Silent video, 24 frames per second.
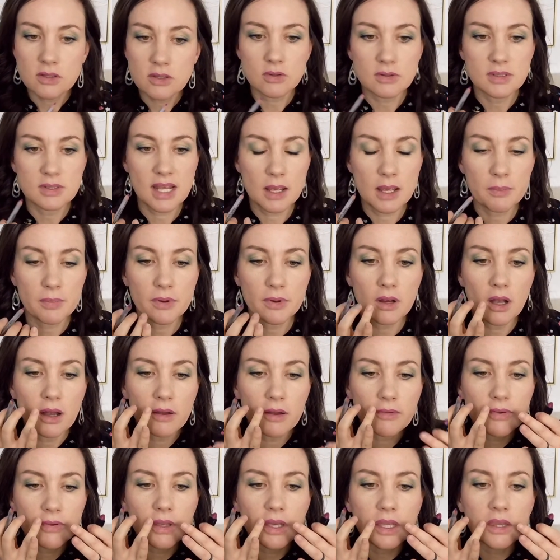So taper
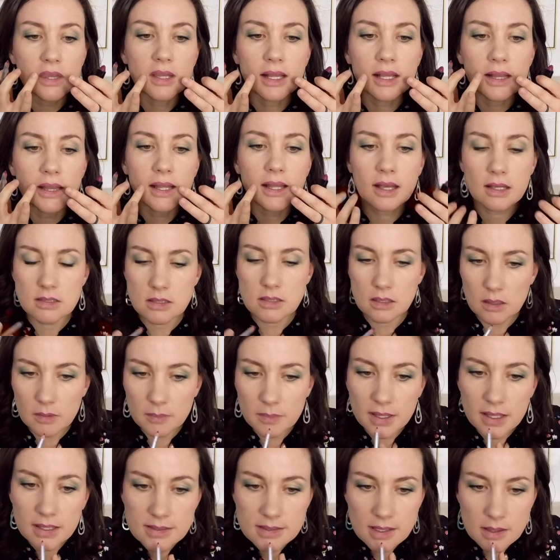off in that last
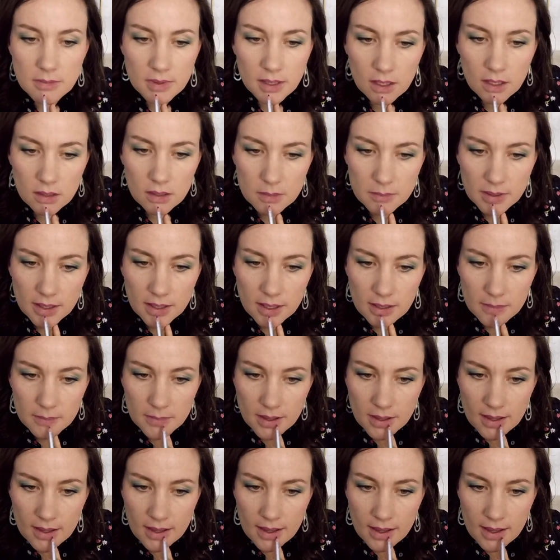little bit. Same thing on the
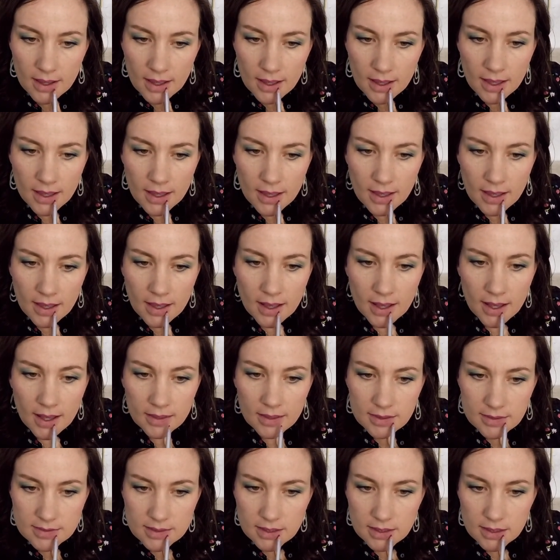bottom.
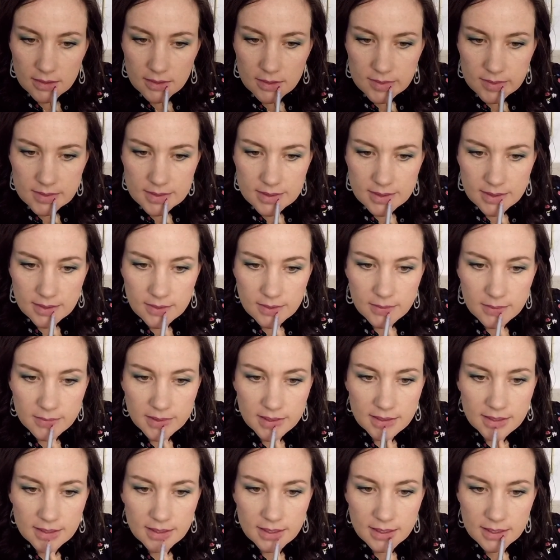You'll see I don't start all the
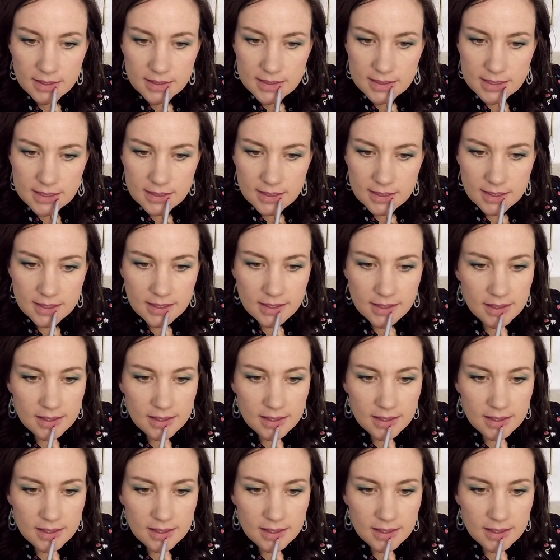way to the edge.